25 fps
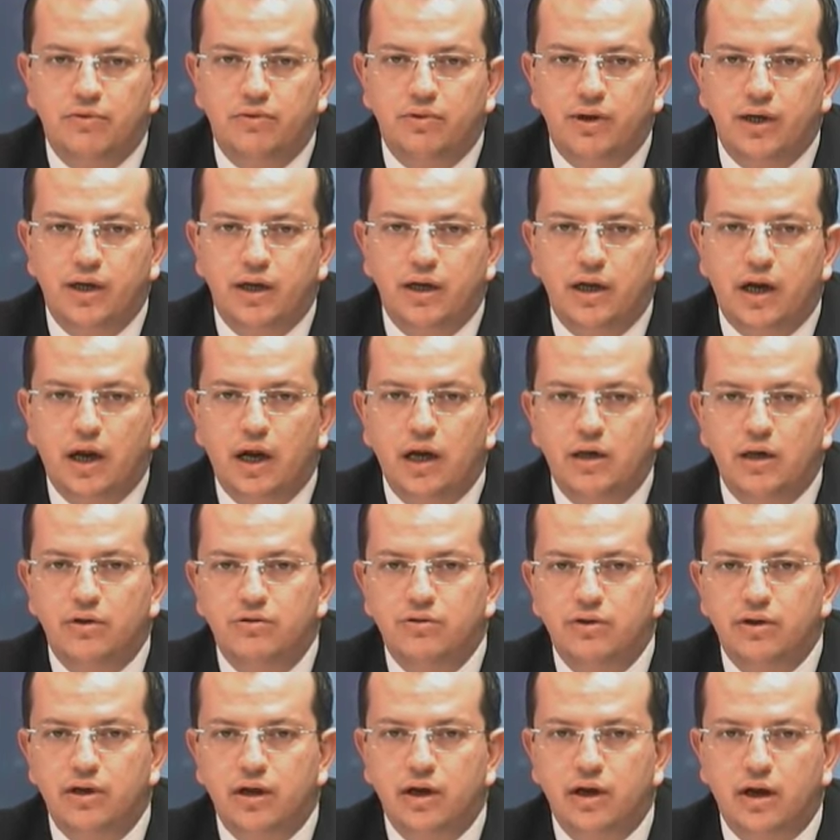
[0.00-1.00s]
between
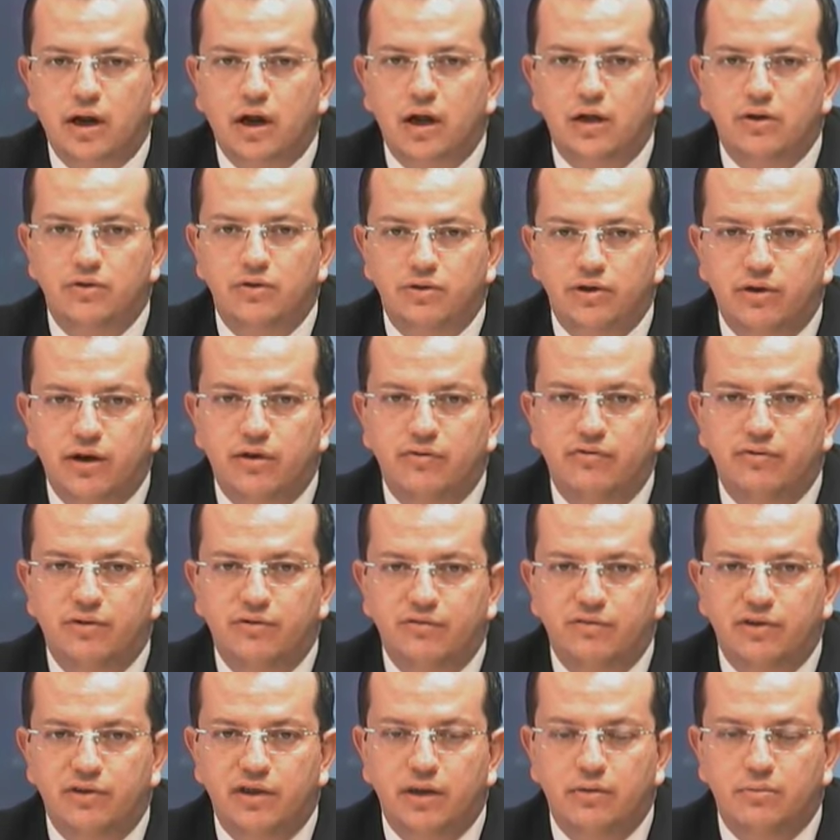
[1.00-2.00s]
100 and
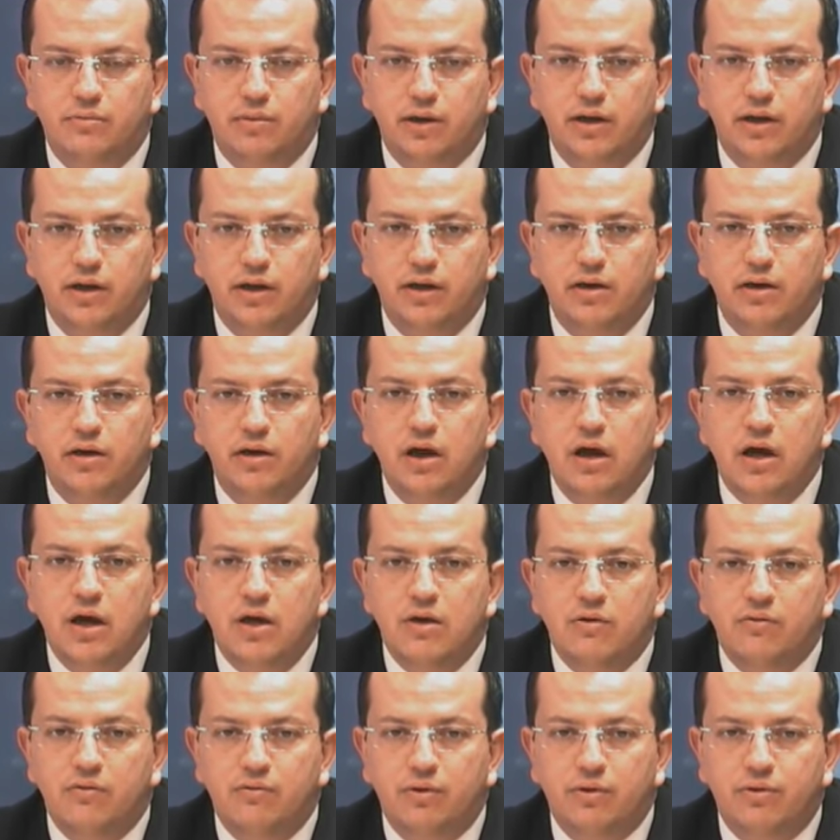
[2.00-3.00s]
115 billion
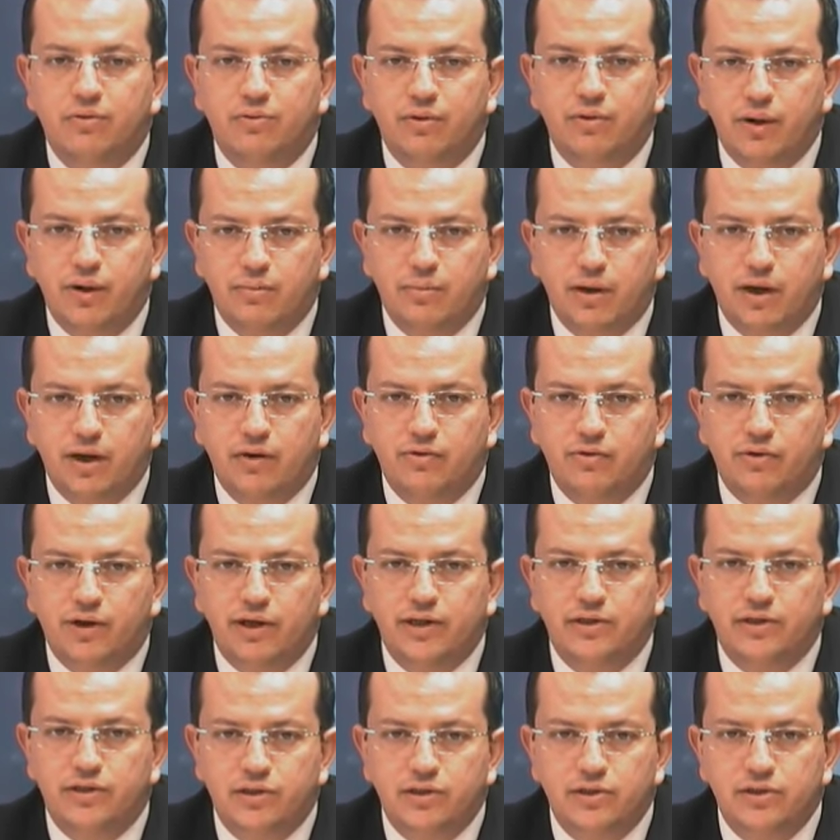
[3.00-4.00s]
for three main
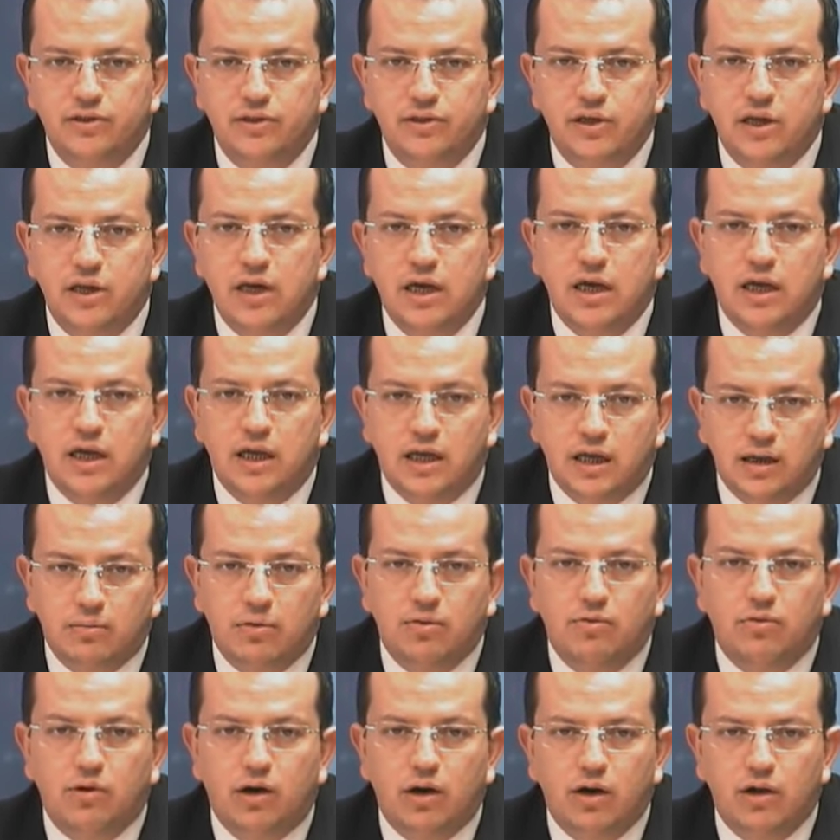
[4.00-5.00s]
reasons.
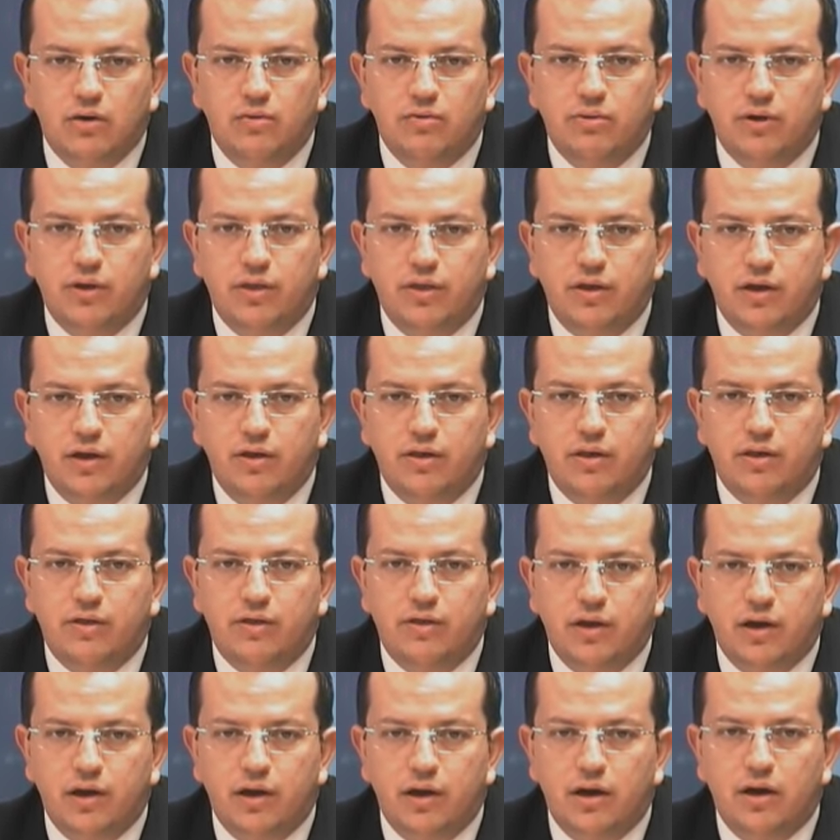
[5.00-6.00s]
Number one, we think
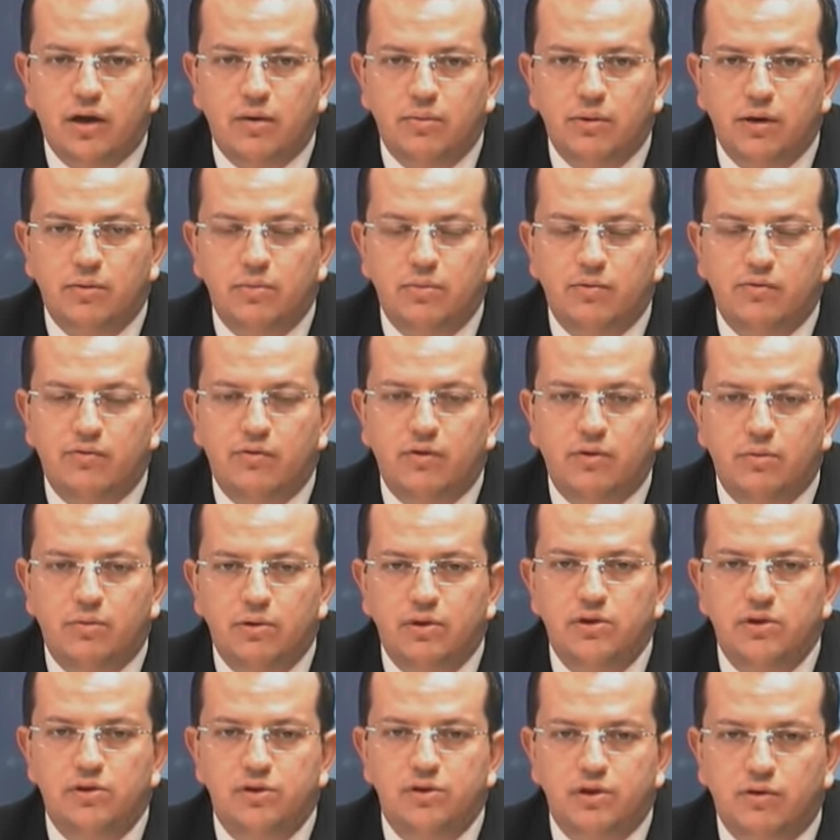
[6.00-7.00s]
that the economic
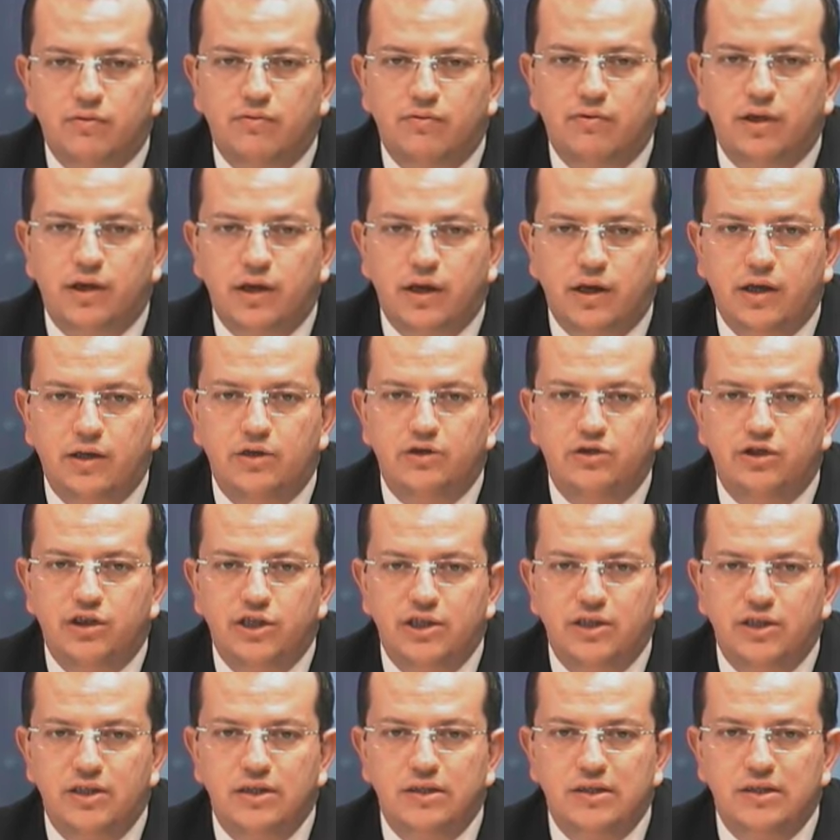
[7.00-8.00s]
performance of the
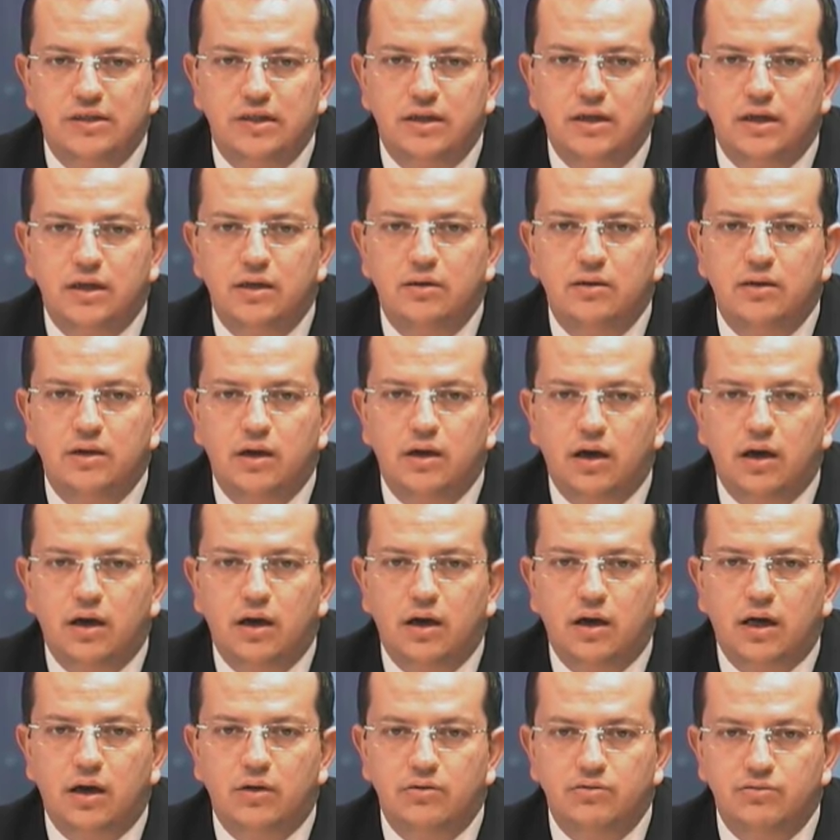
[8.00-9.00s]

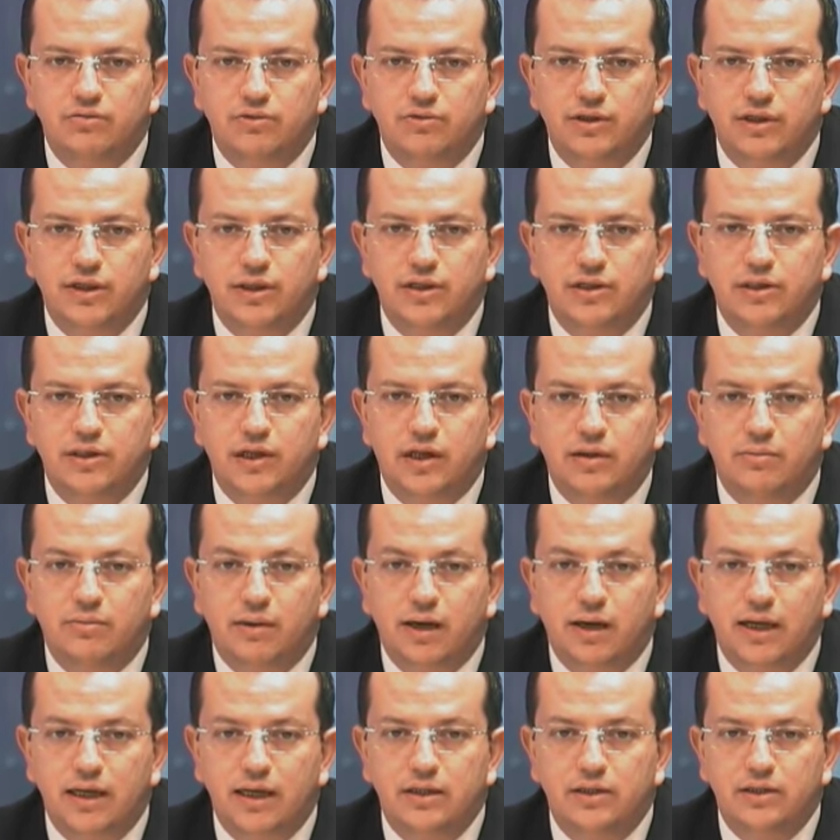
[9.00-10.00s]
GCC countries and
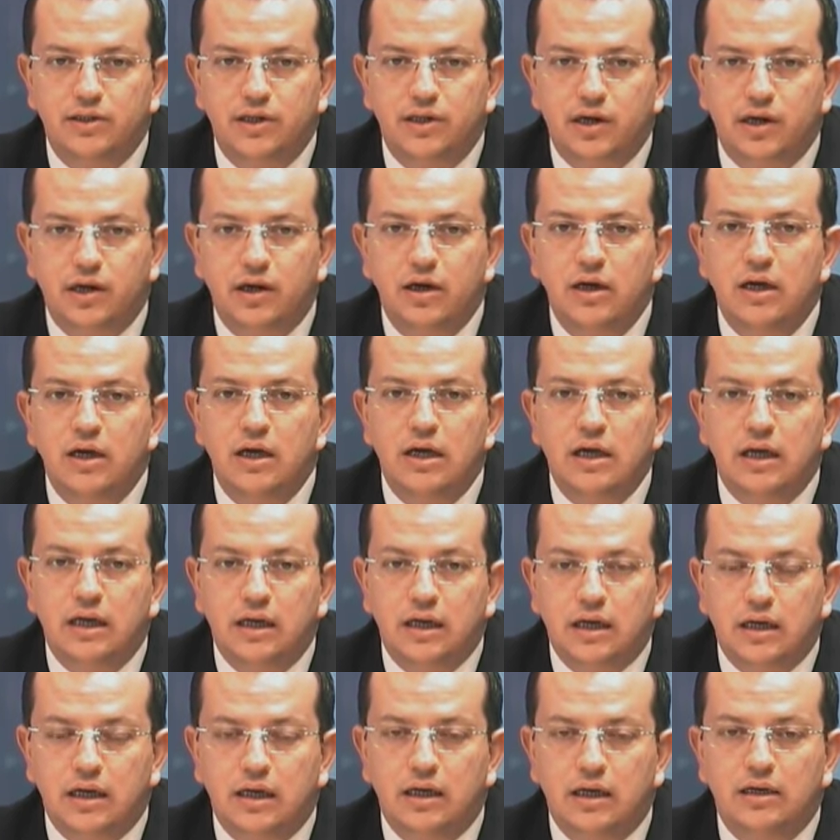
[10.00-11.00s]
Malaysia
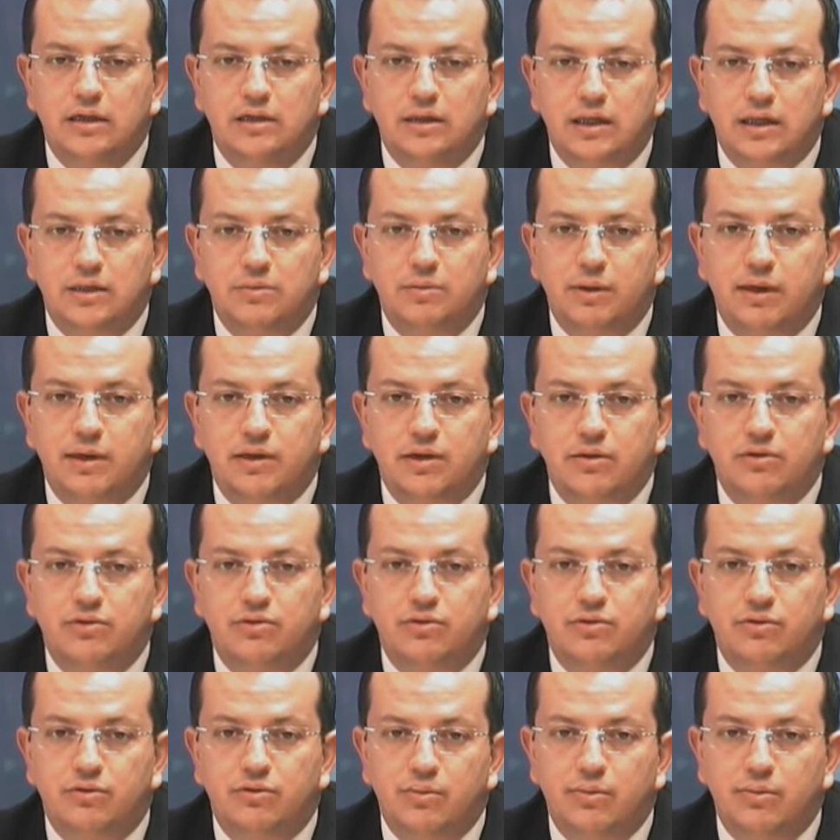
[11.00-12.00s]
is expected
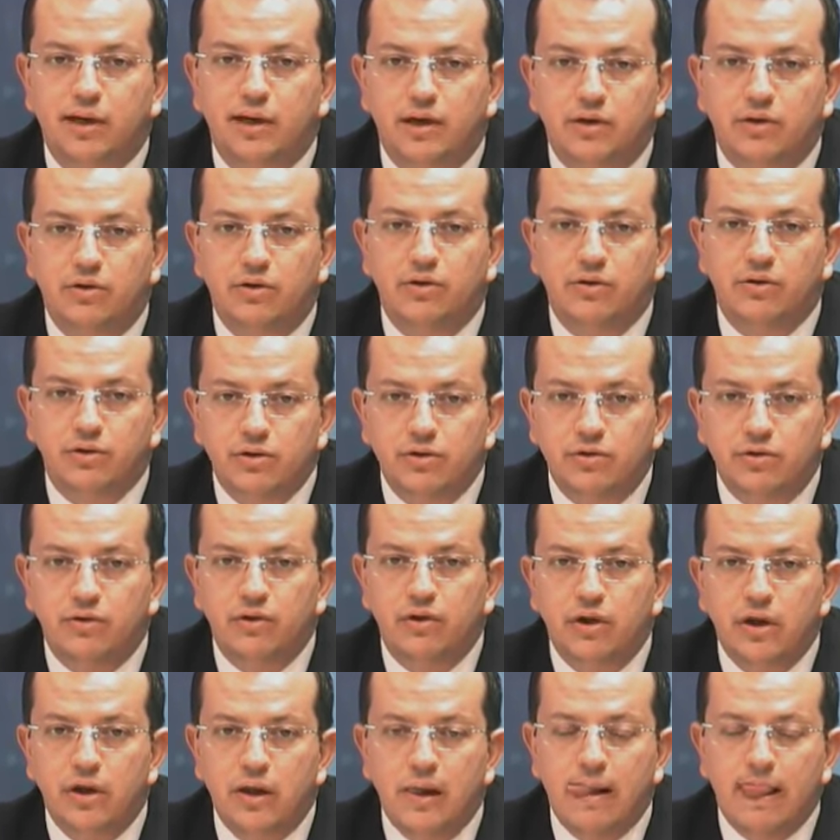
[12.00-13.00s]
to remain good.
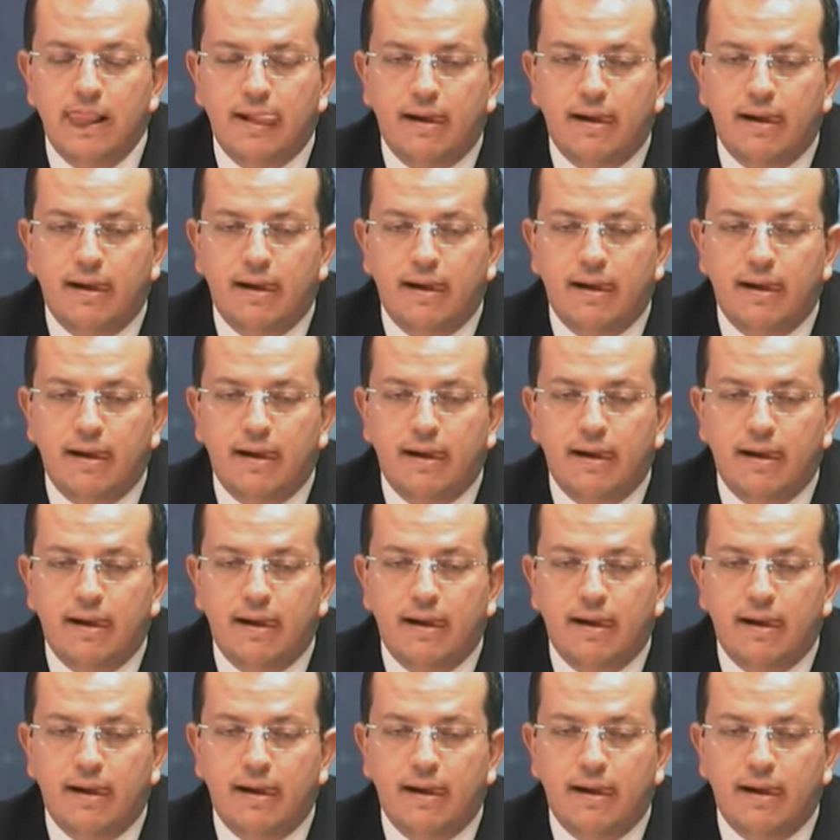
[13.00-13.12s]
